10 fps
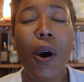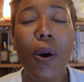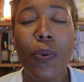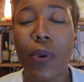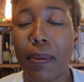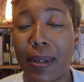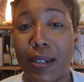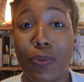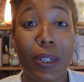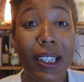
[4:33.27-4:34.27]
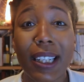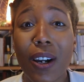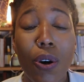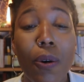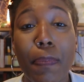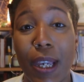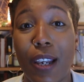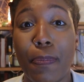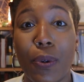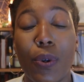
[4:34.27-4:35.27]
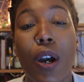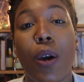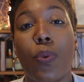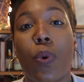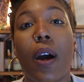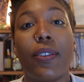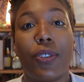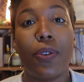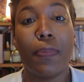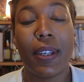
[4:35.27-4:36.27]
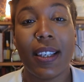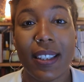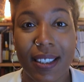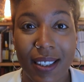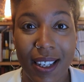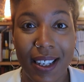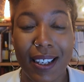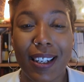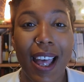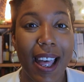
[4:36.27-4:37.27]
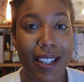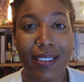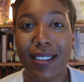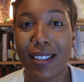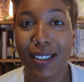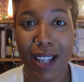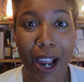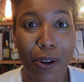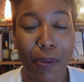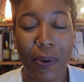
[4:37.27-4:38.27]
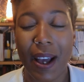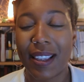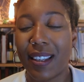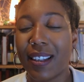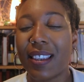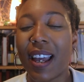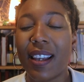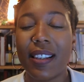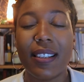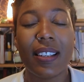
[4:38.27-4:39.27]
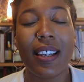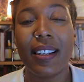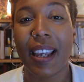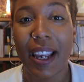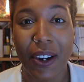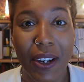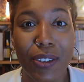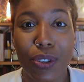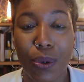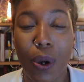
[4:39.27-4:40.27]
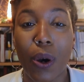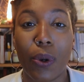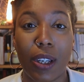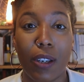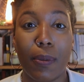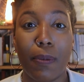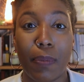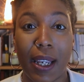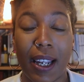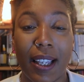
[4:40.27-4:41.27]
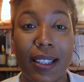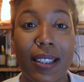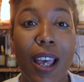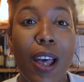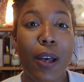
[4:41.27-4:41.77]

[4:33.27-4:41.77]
all women, really all people, want to be seen as desirable. I think that is inherent to all human beings.